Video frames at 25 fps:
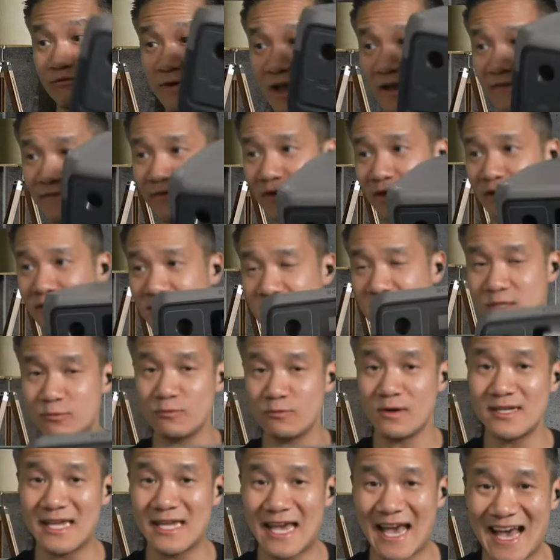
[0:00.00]
River. This
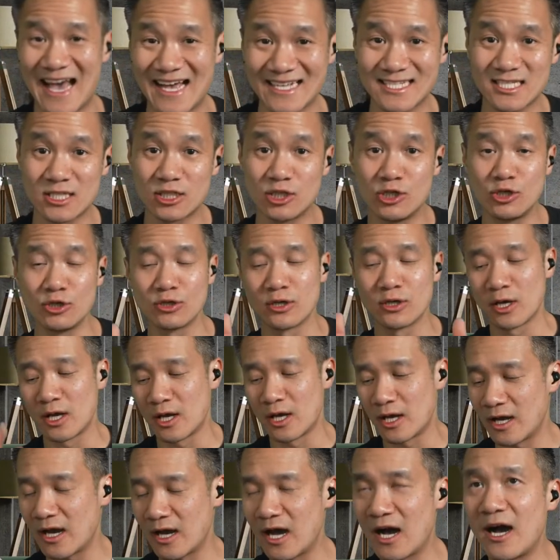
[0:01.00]
one has two,
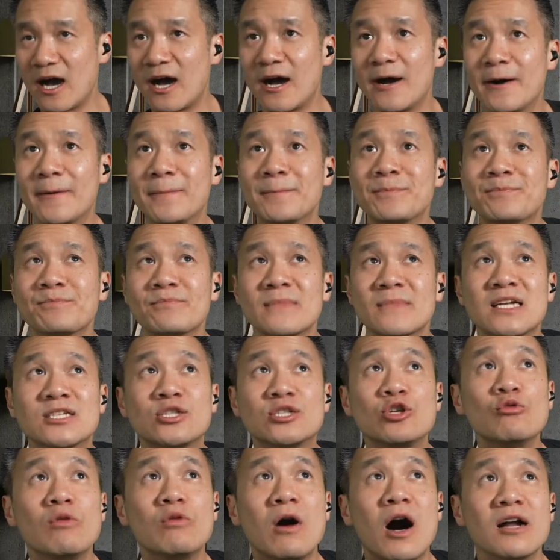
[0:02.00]
um,
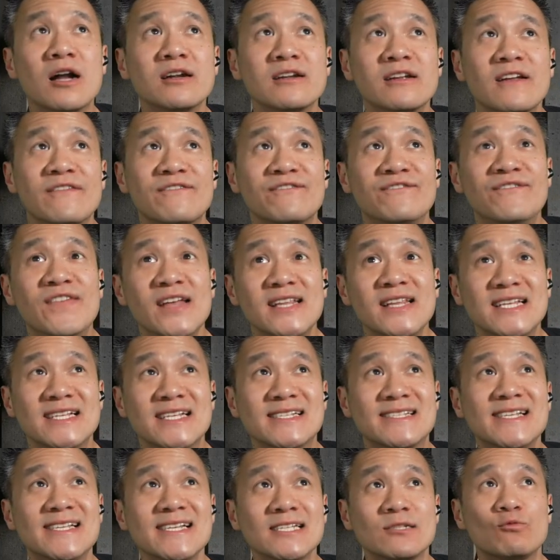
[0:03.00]

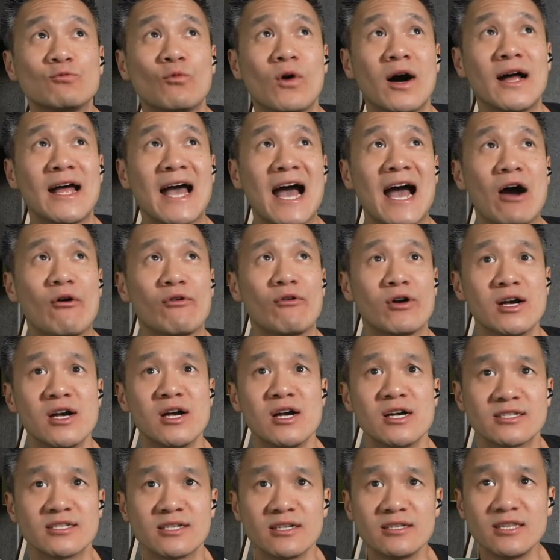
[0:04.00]
256 watt hour.
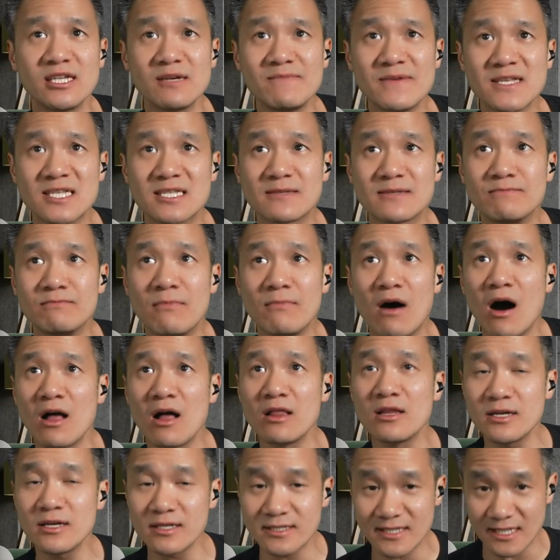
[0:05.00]
So a little bit
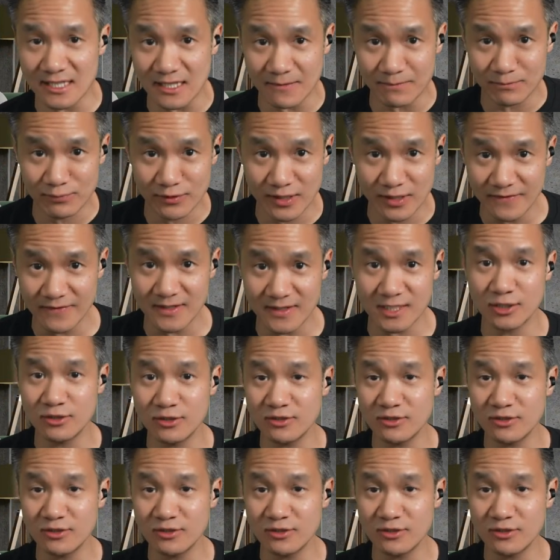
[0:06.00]
smaller than the previous